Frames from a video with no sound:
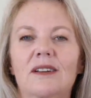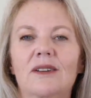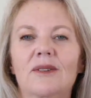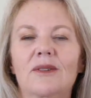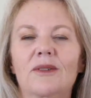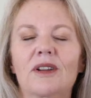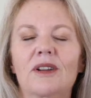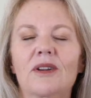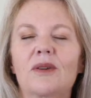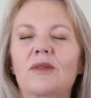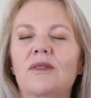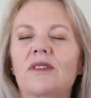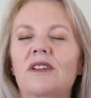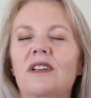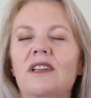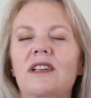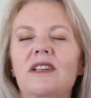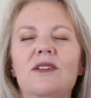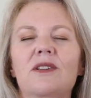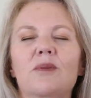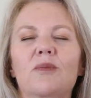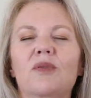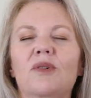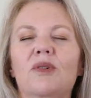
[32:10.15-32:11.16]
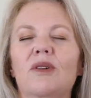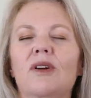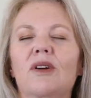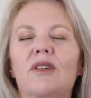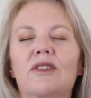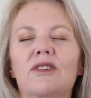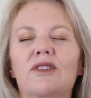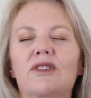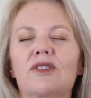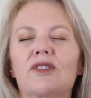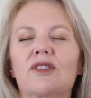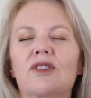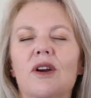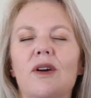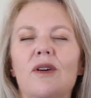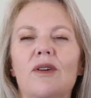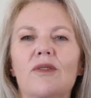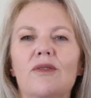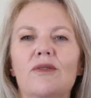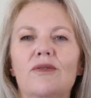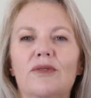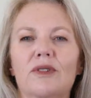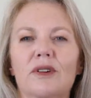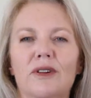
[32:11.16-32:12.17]
We don't need to put on a show
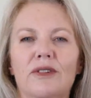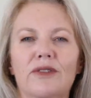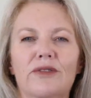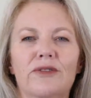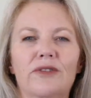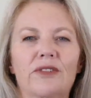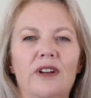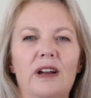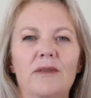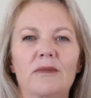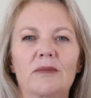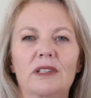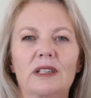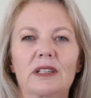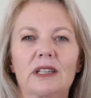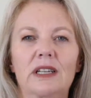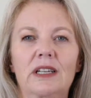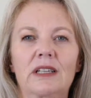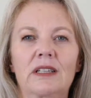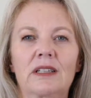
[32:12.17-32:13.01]
for a family.